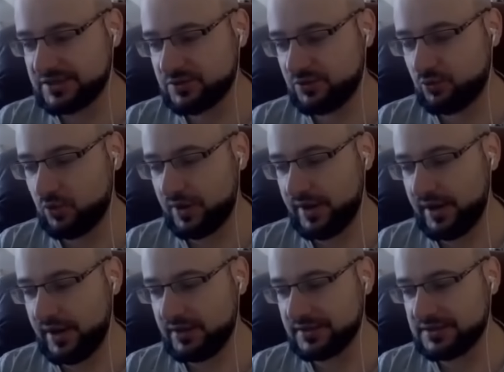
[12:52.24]
with one
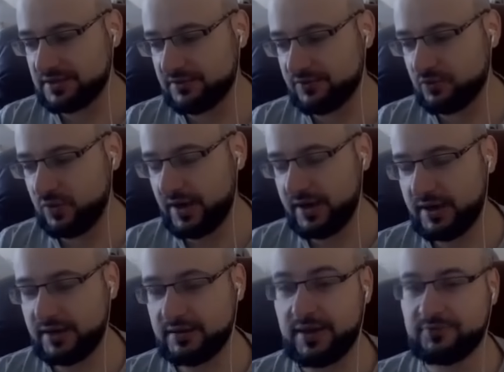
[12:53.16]
hand instead of two
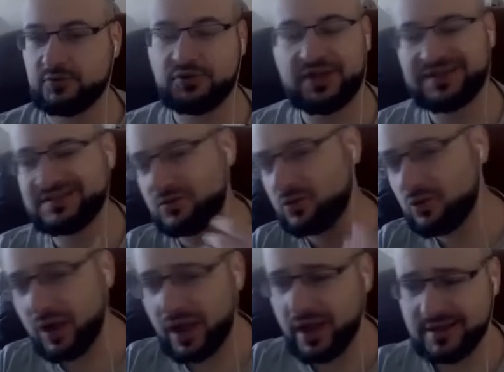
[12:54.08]
hand. I have to test two
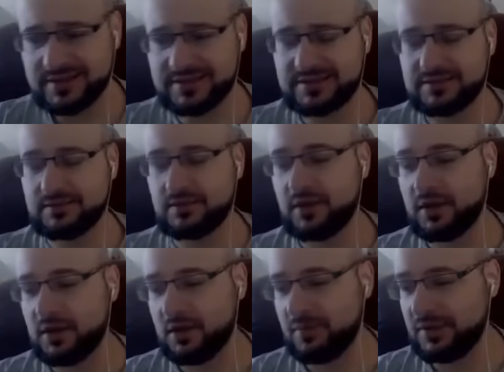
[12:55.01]
hands.
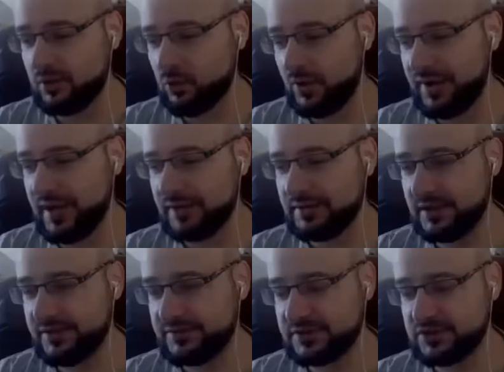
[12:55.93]
But one hand
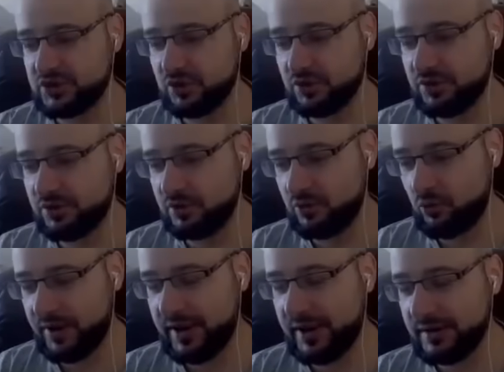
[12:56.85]
gives... So
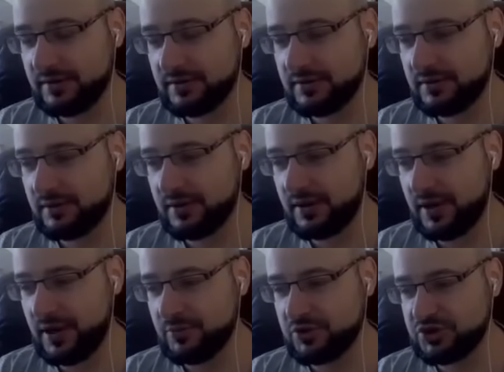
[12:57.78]
one hand,
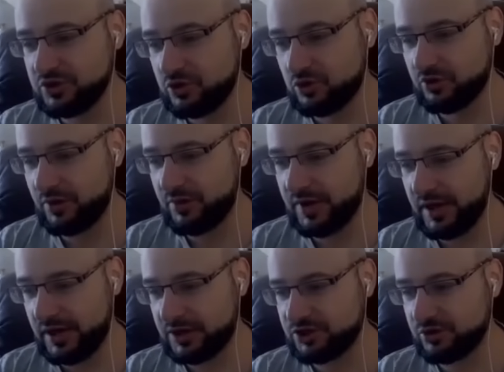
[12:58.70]
I'm losing cooldown
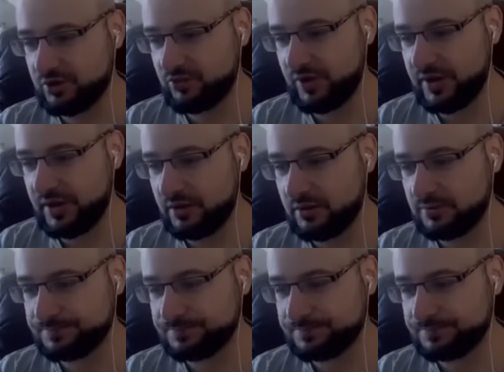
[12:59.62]
reduction right now.